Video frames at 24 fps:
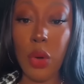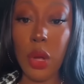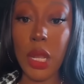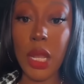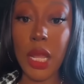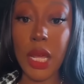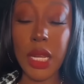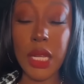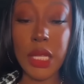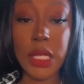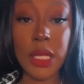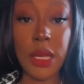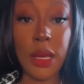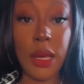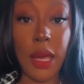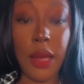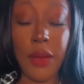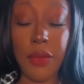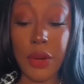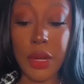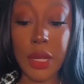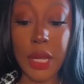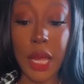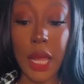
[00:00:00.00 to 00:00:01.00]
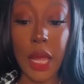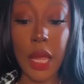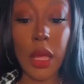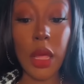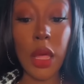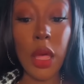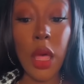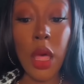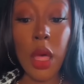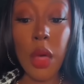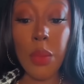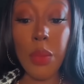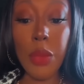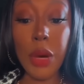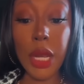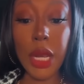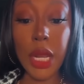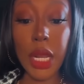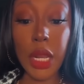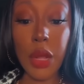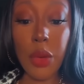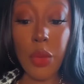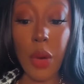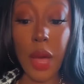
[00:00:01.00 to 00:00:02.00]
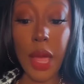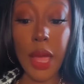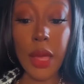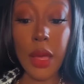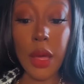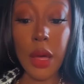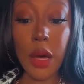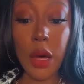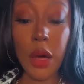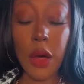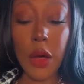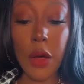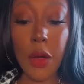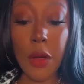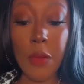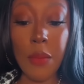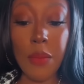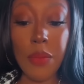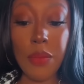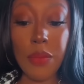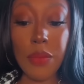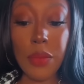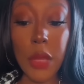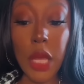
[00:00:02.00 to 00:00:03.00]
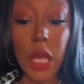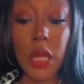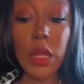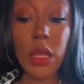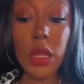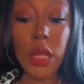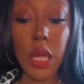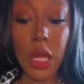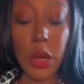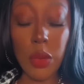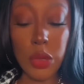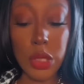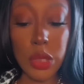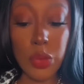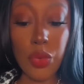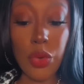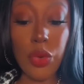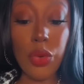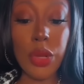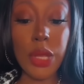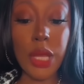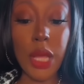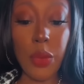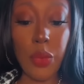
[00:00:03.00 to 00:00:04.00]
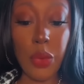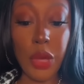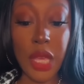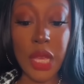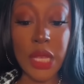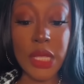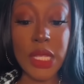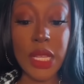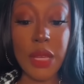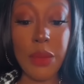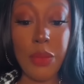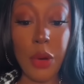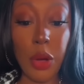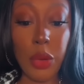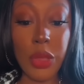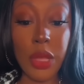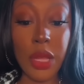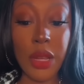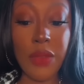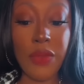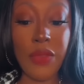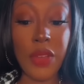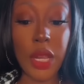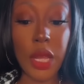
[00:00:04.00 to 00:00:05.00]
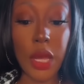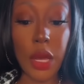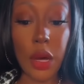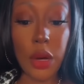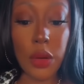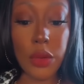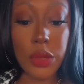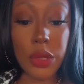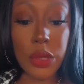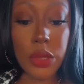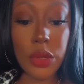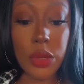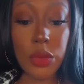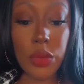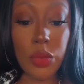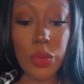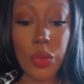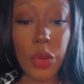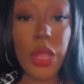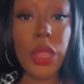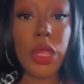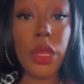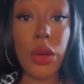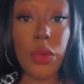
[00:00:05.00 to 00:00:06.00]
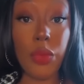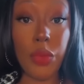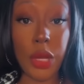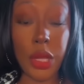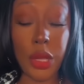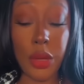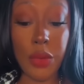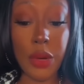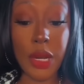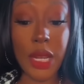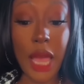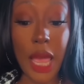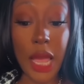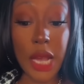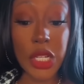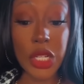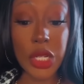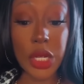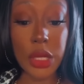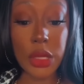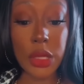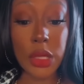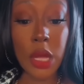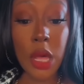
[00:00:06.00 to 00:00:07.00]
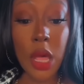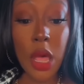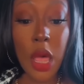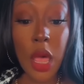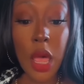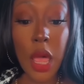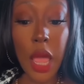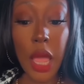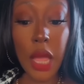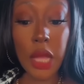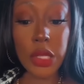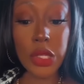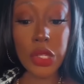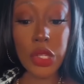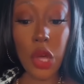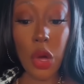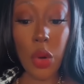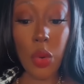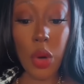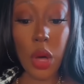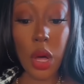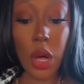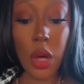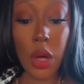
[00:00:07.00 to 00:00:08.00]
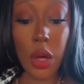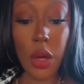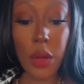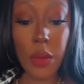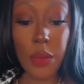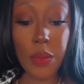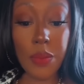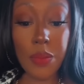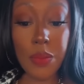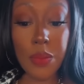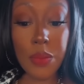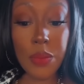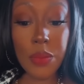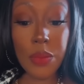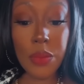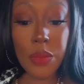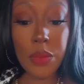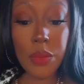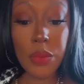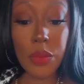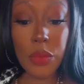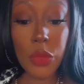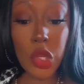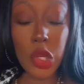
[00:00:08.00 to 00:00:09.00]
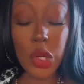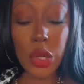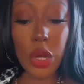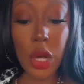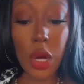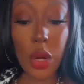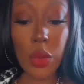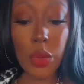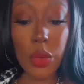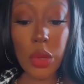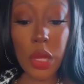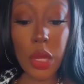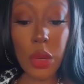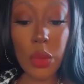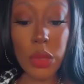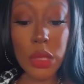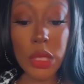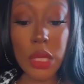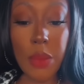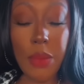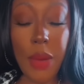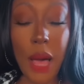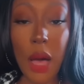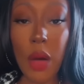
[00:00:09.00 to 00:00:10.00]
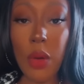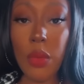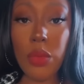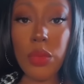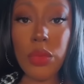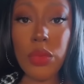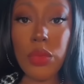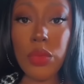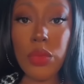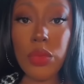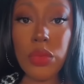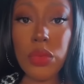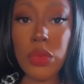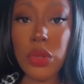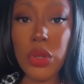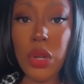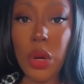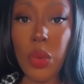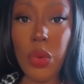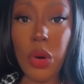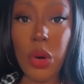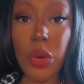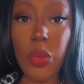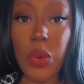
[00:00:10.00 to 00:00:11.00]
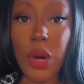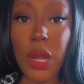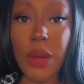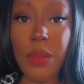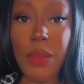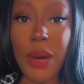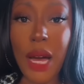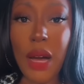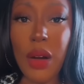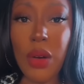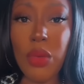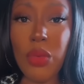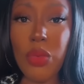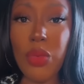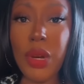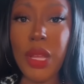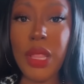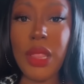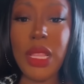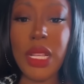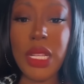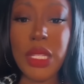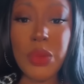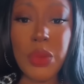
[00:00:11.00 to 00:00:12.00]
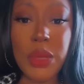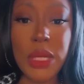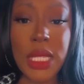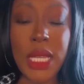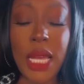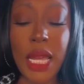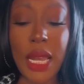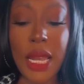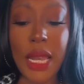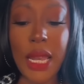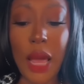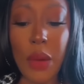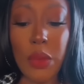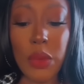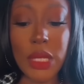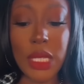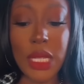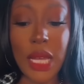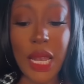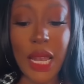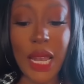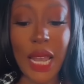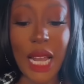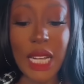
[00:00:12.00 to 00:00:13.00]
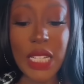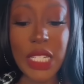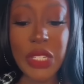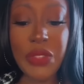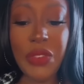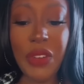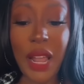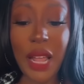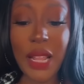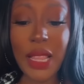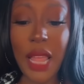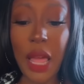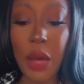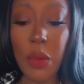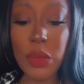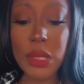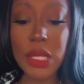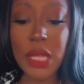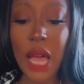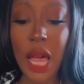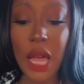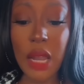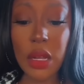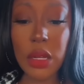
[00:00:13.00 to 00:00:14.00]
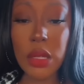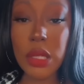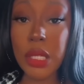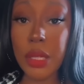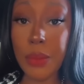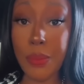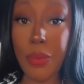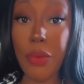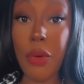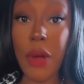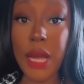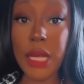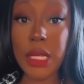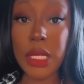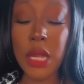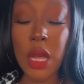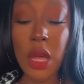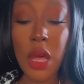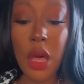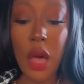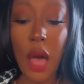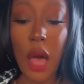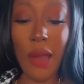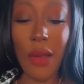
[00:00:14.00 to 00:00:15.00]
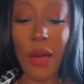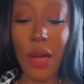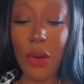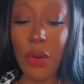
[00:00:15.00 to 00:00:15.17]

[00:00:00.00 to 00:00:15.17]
Joe has no room to sit up and try to chastise me in any regard pertaining to this matter so like I said that was ludicrous to me so for him to highlight that I said what I said beware of